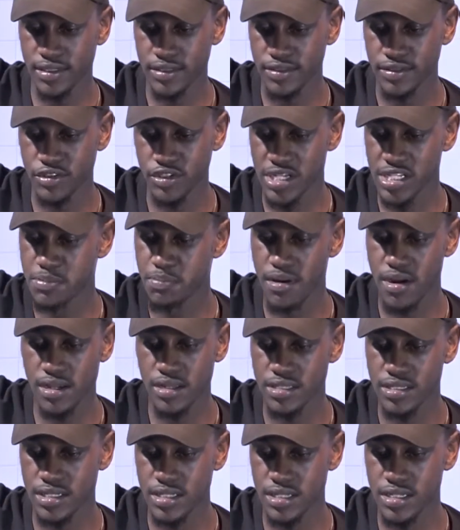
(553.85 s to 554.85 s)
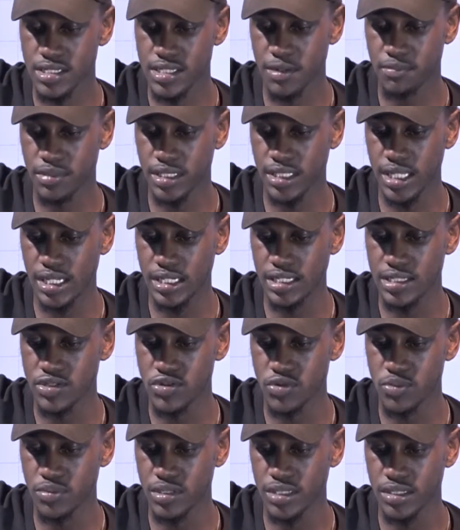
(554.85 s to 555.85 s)
Transparency is something that needs to
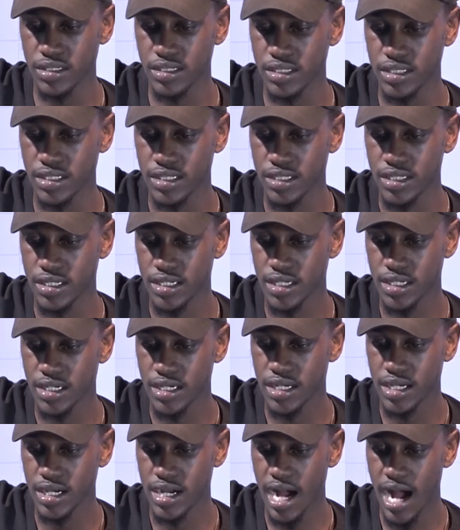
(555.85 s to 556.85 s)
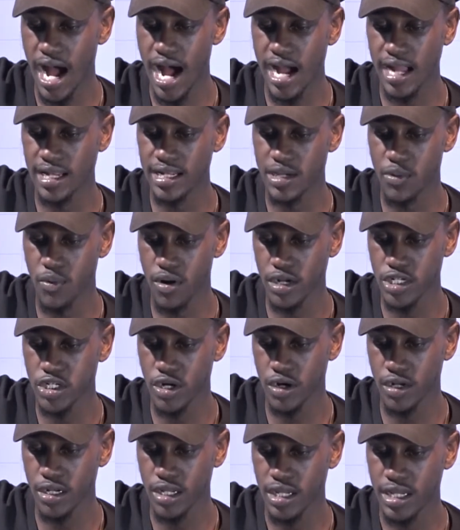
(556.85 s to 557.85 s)
be highly worked on.